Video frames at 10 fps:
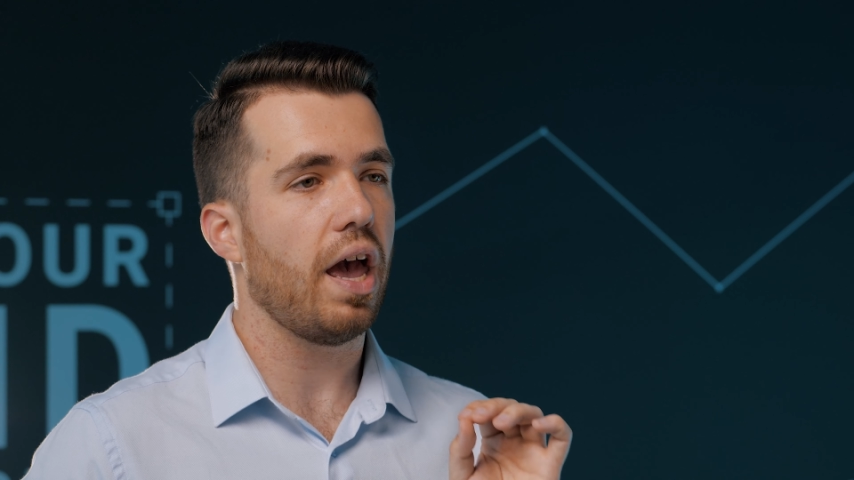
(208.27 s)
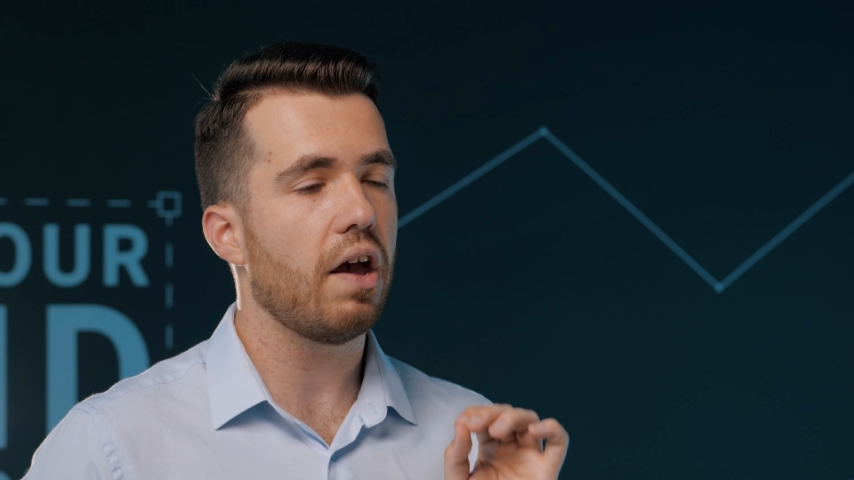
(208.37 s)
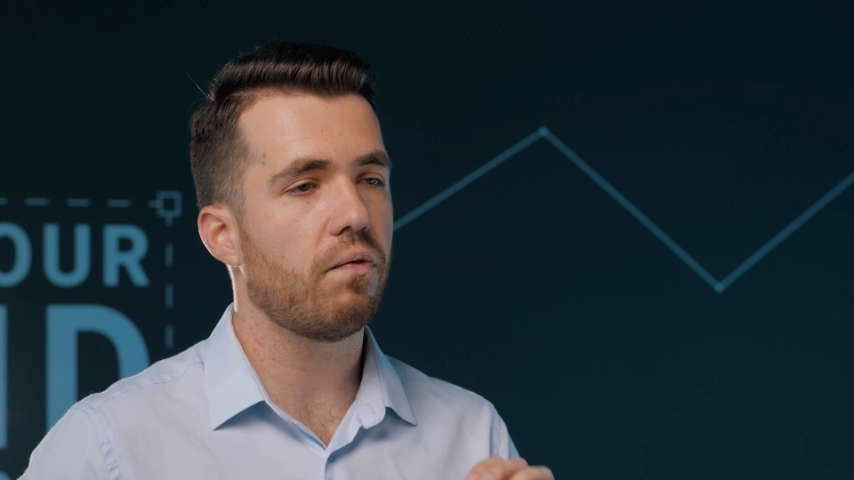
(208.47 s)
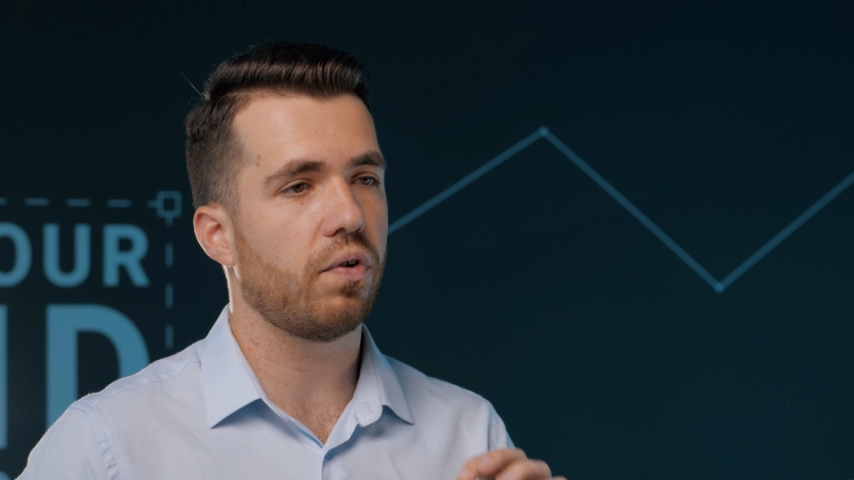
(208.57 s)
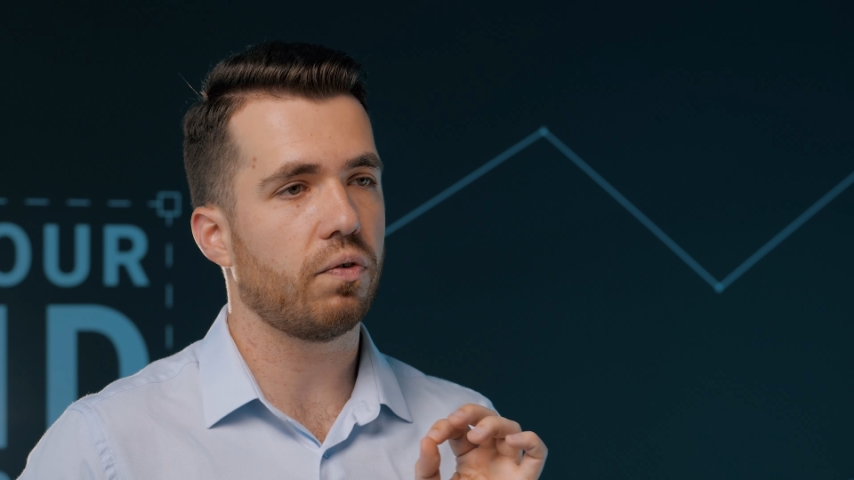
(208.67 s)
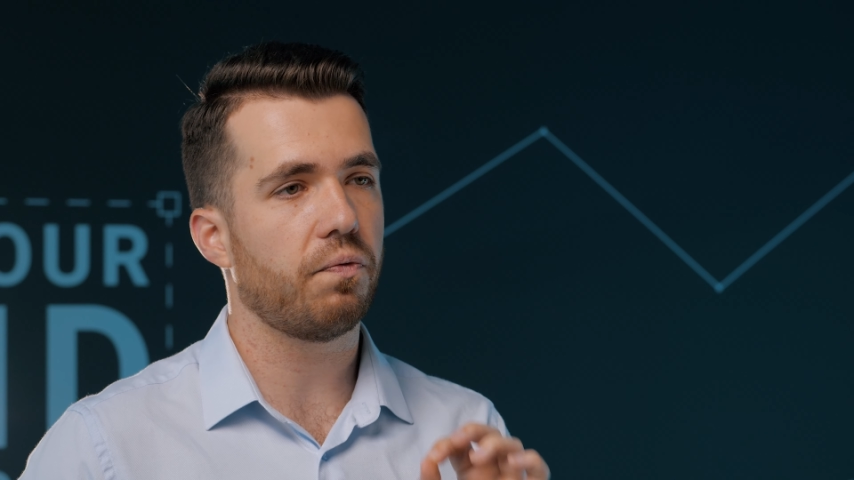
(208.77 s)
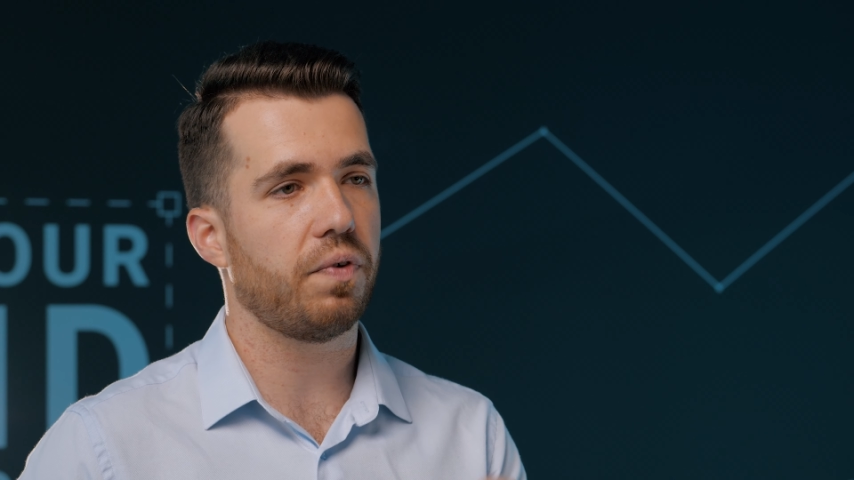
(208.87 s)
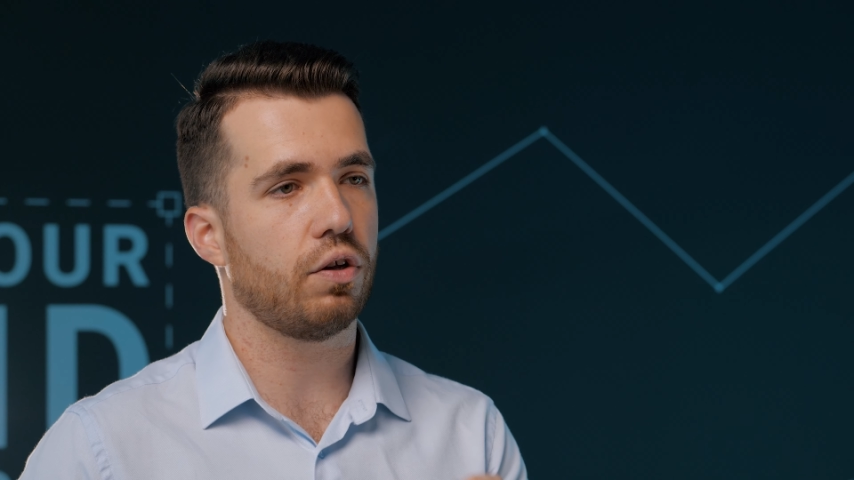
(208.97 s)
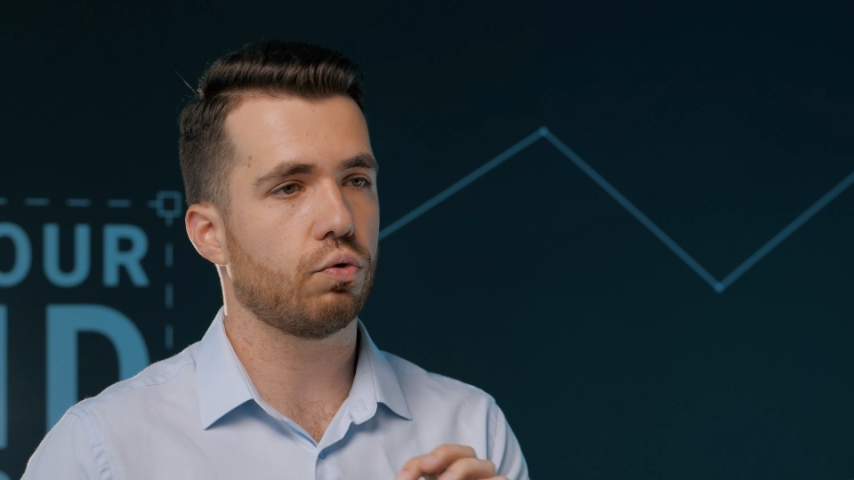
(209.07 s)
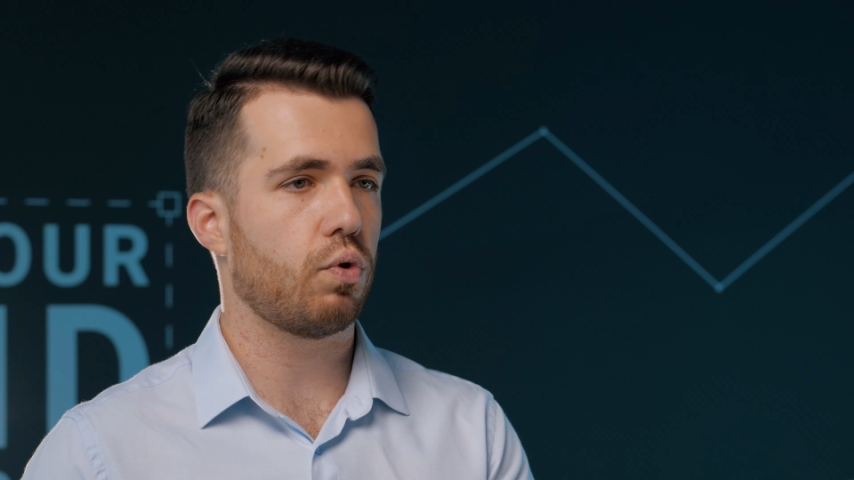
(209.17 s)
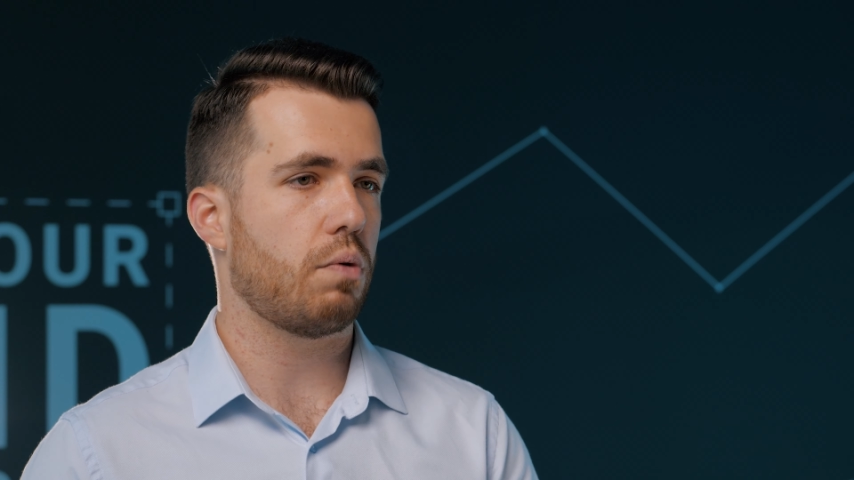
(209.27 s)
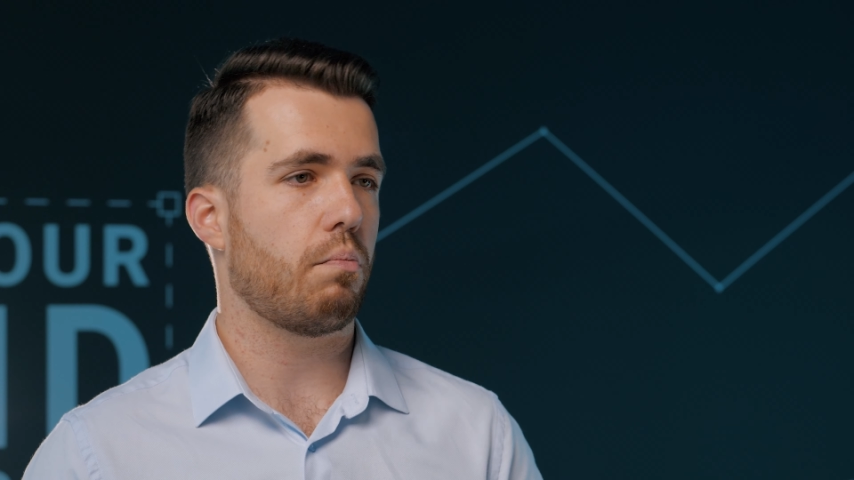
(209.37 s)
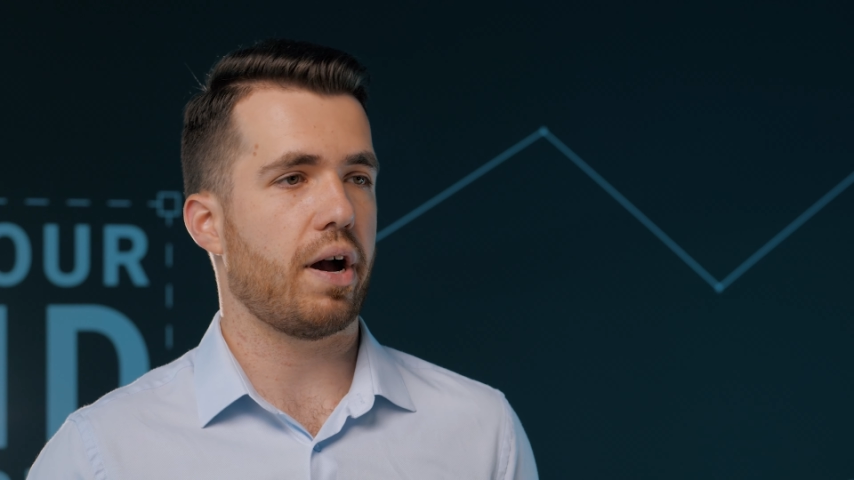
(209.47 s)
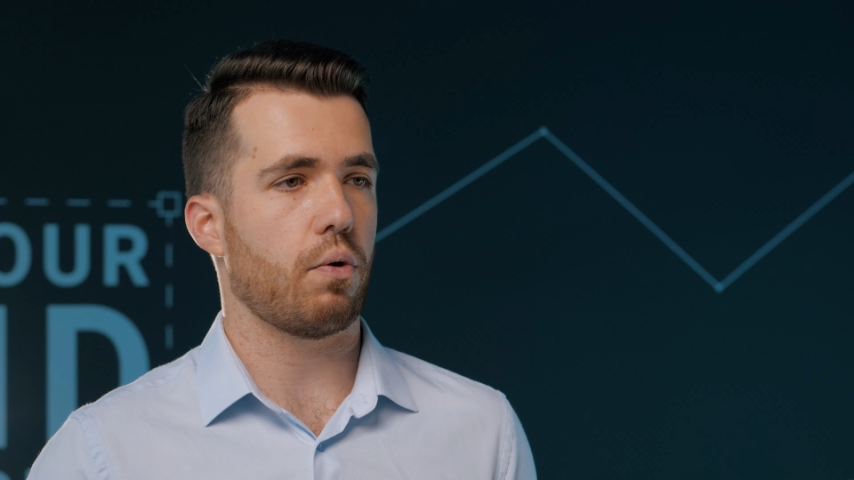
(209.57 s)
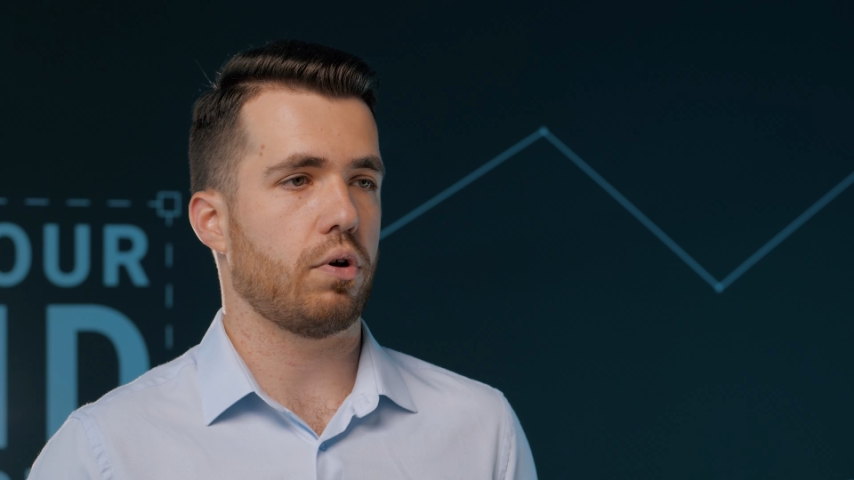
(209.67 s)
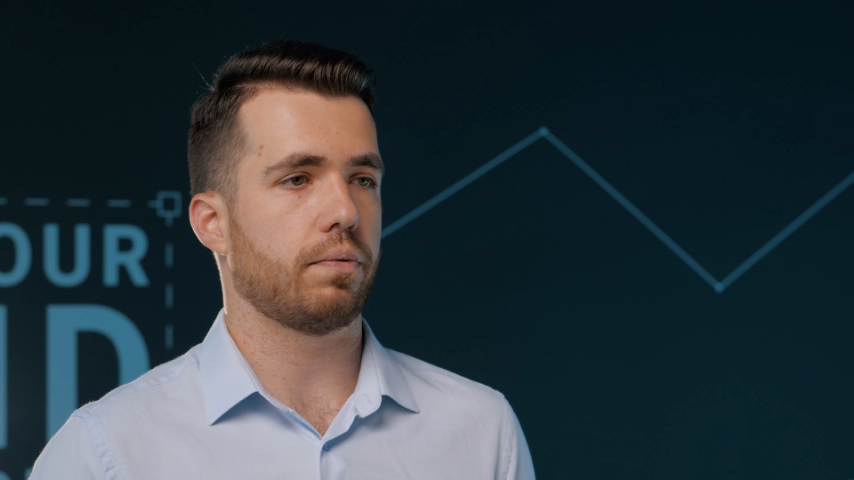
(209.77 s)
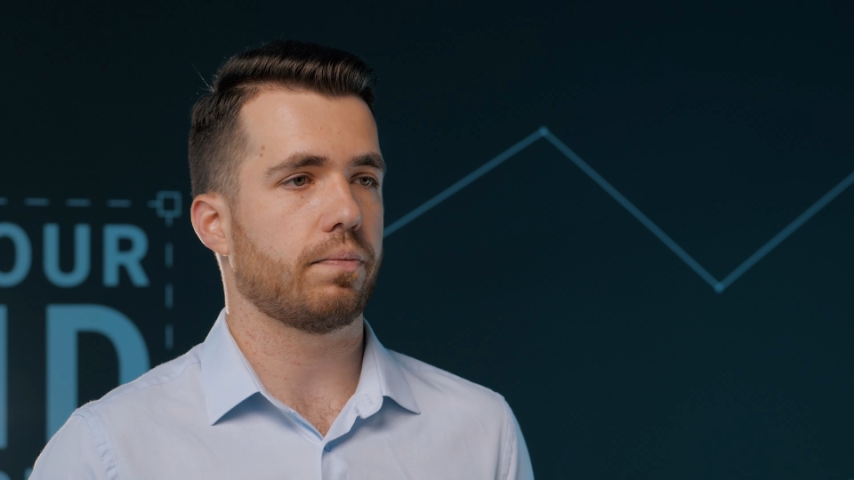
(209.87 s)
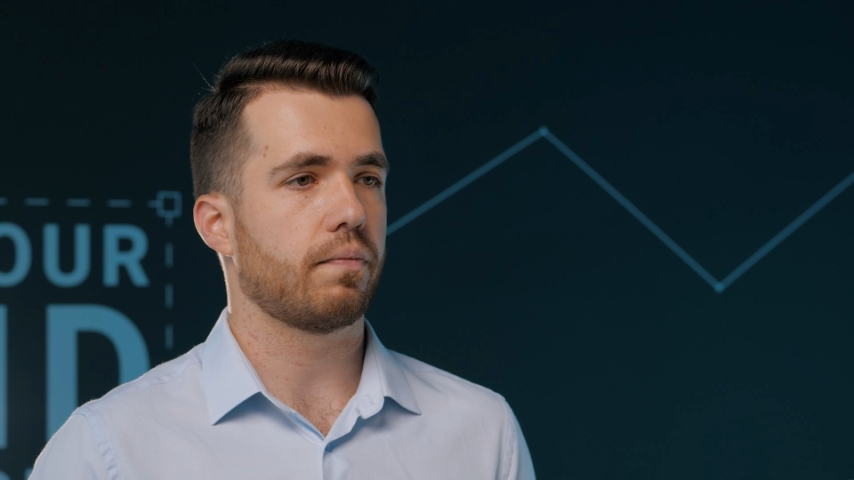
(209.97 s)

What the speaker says: every field one by one.